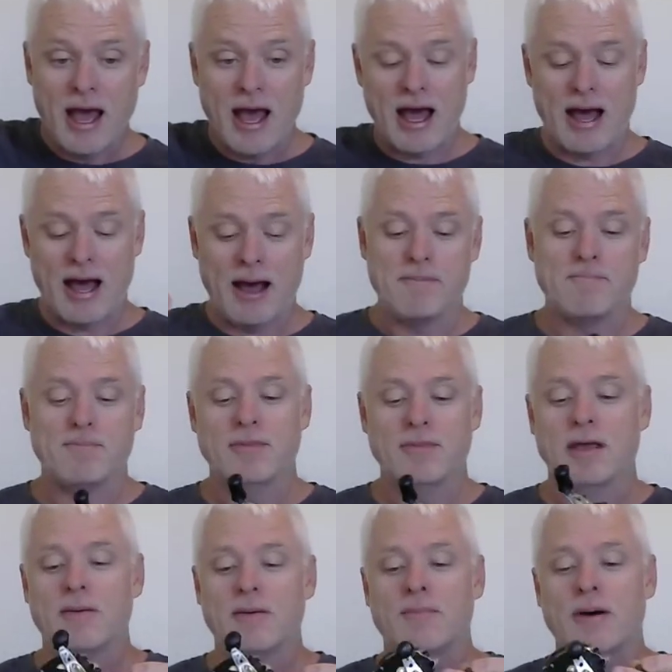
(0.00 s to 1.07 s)

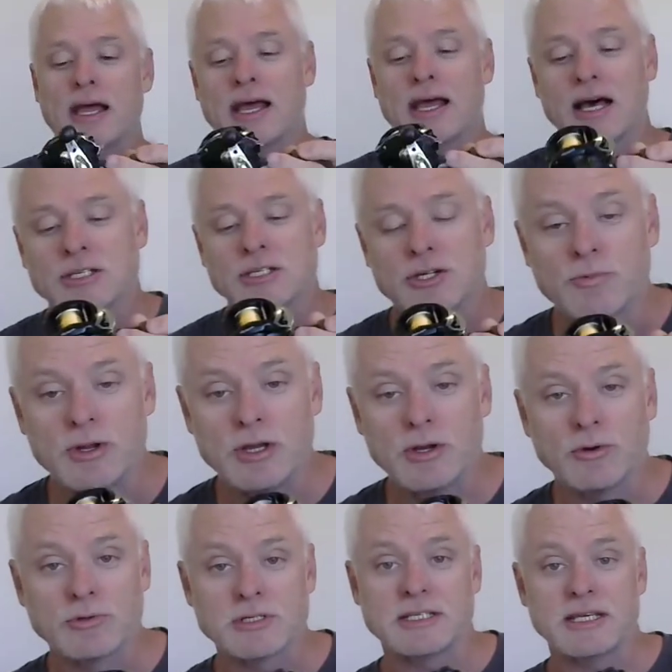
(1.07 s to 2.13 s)
Baitcaster
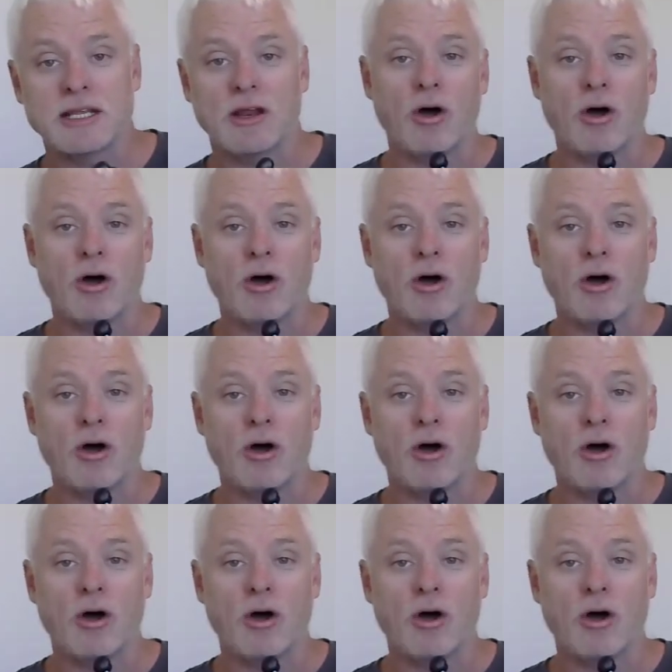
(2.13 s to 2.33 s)
reels sit